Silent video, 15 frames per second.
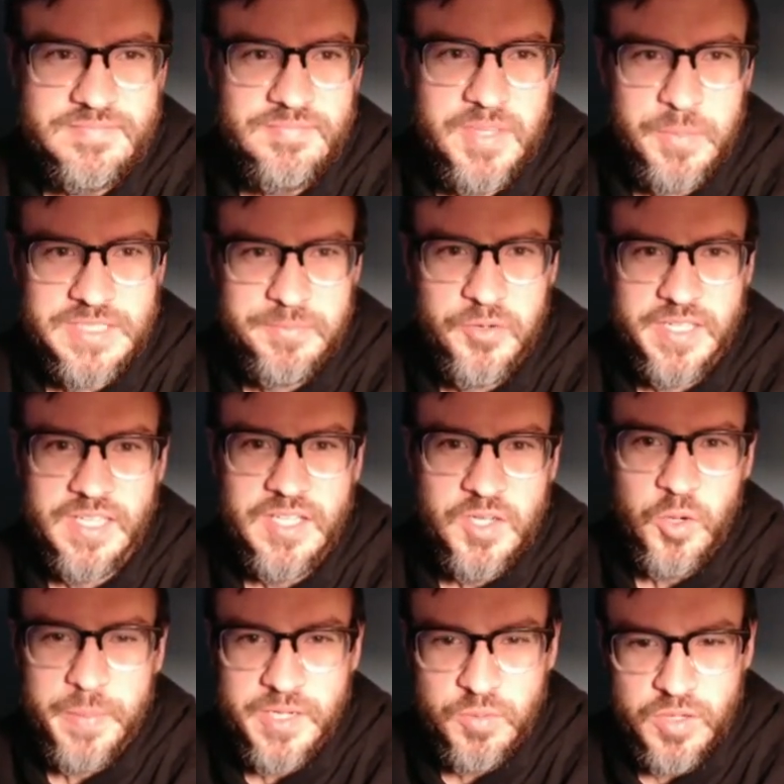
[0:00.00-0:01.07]
Precept 40,
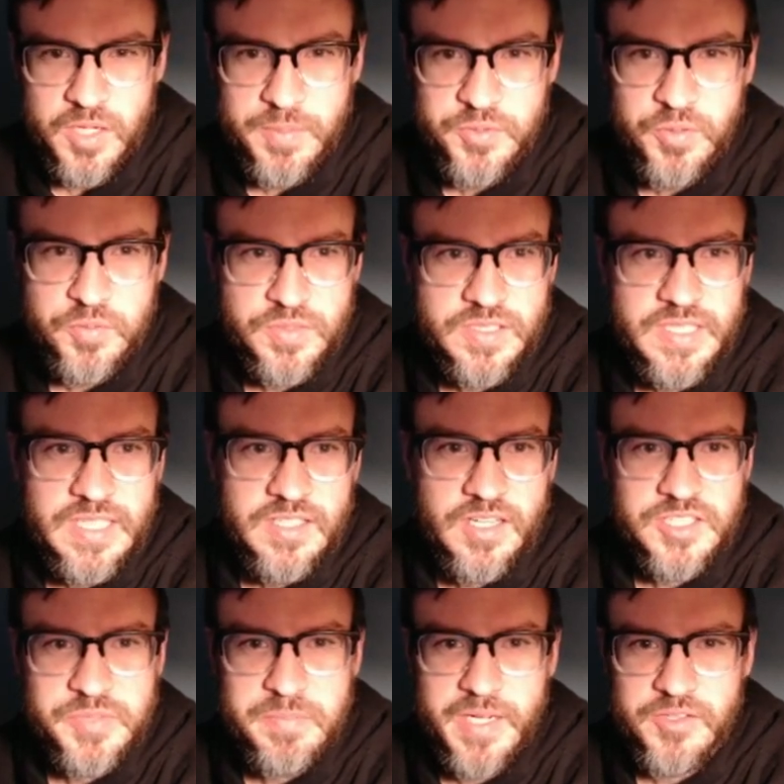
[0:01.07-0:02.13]
obey no law but your own.
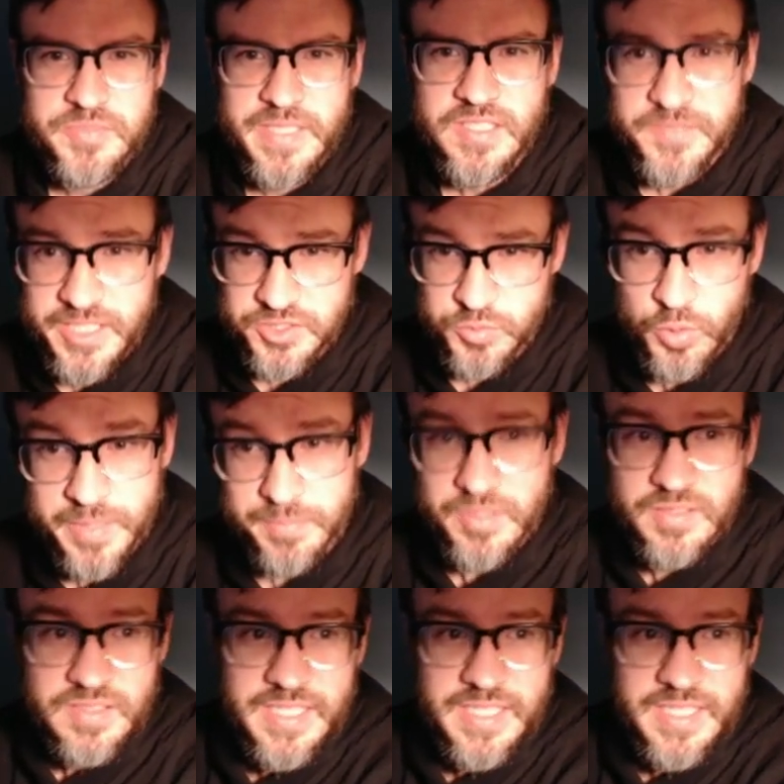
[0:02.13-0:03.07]
Laws written by others may inconvenience you or be a burden.